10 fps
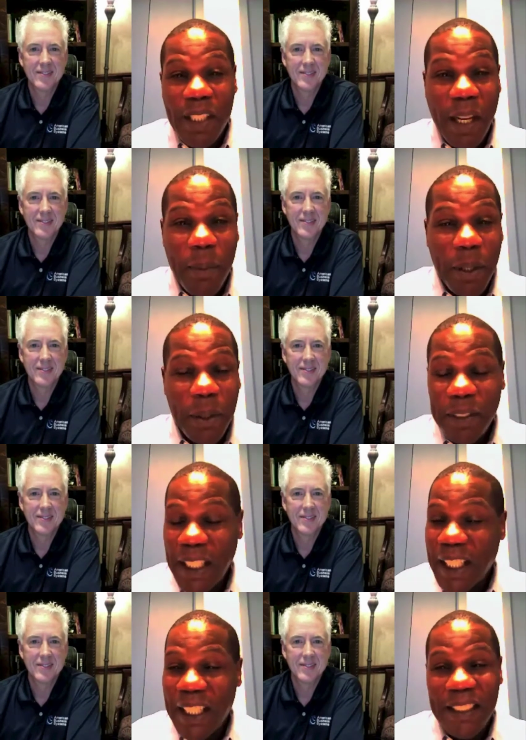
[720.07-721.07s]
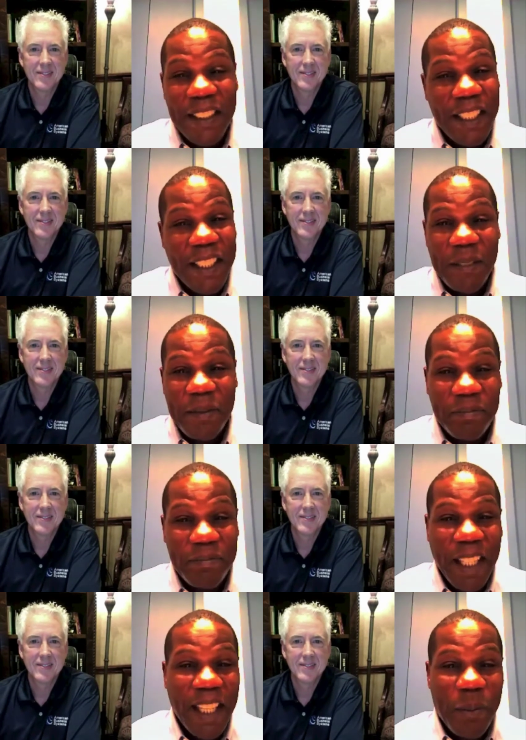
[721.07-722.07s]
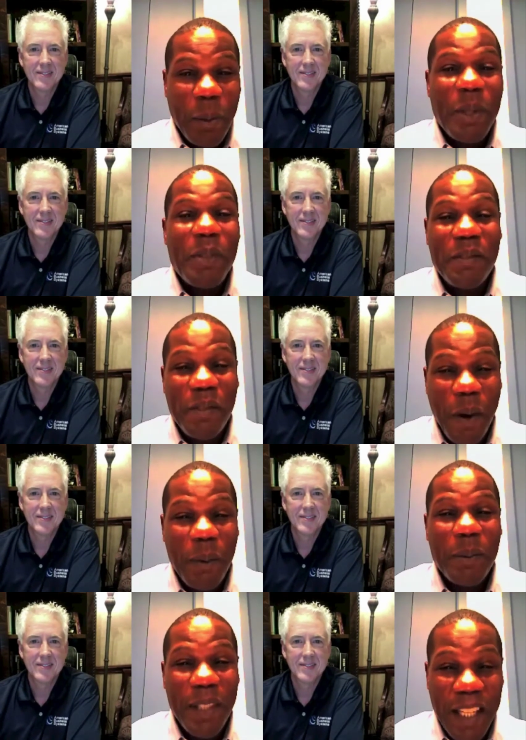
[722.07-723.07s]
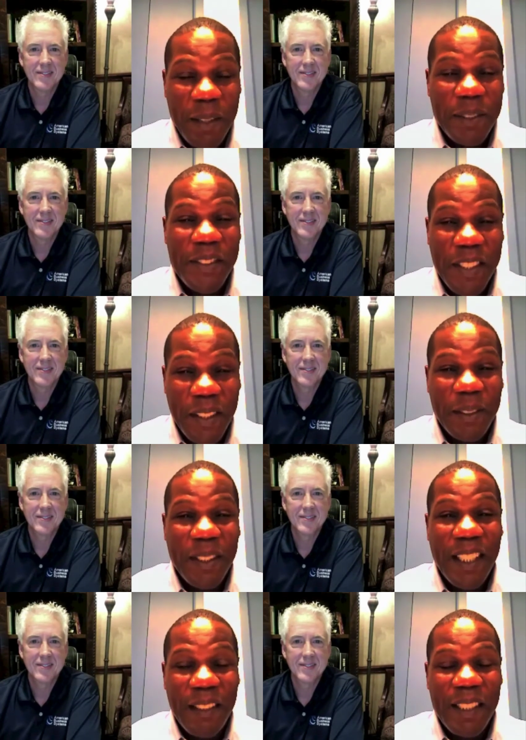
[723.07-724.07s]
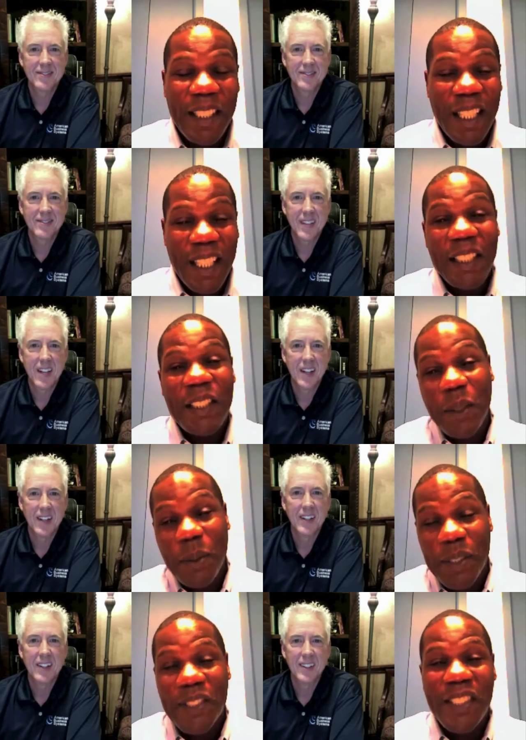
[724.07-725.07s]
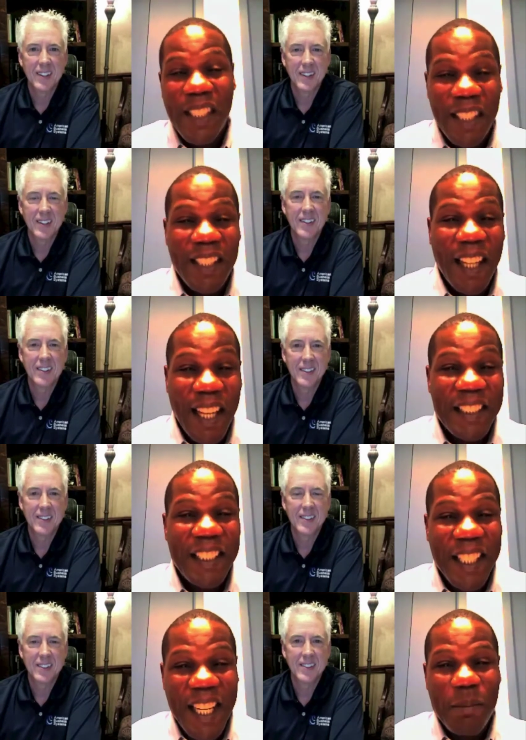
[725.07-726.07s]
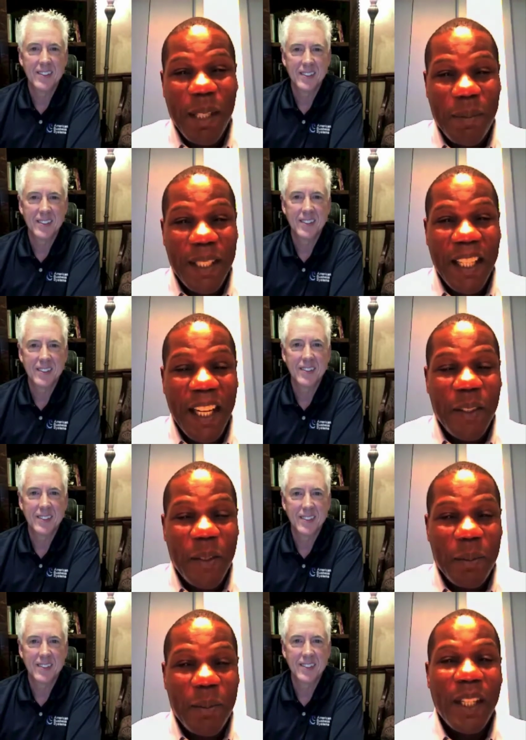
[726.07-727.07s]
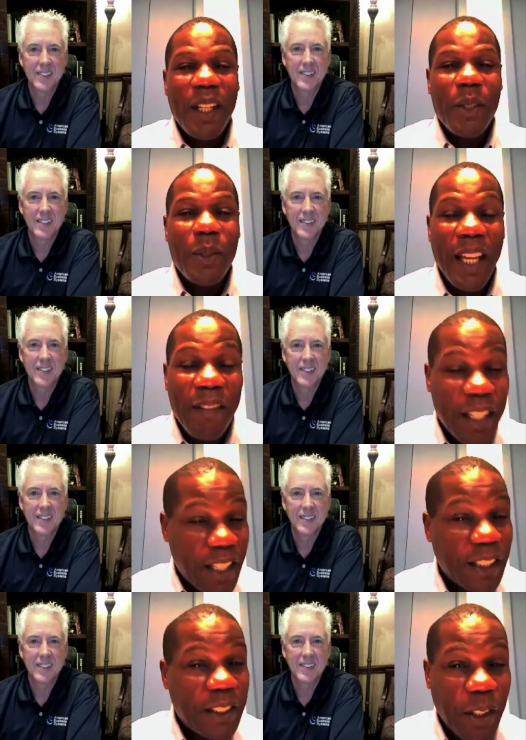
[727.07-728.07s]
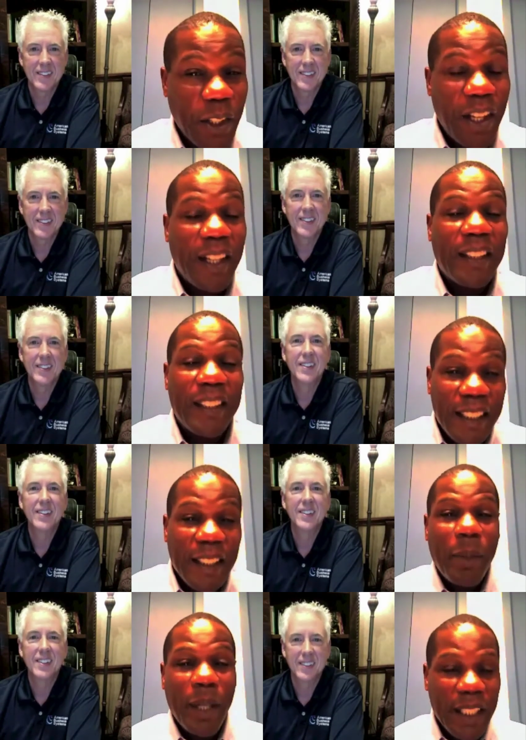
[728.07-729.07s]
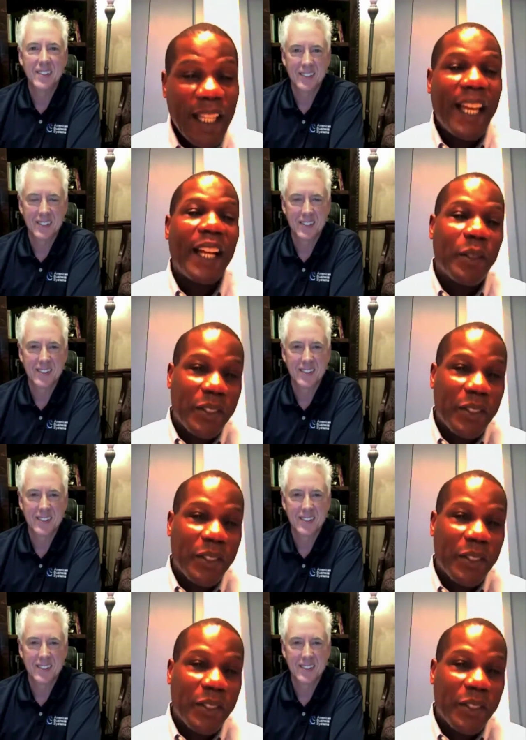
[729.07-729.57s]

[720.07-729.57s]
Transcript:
Speaker 1: the demo, and we're moving forward with that one. So that, too, was the IT guy in my BNI group who gave it a nudge along, but they had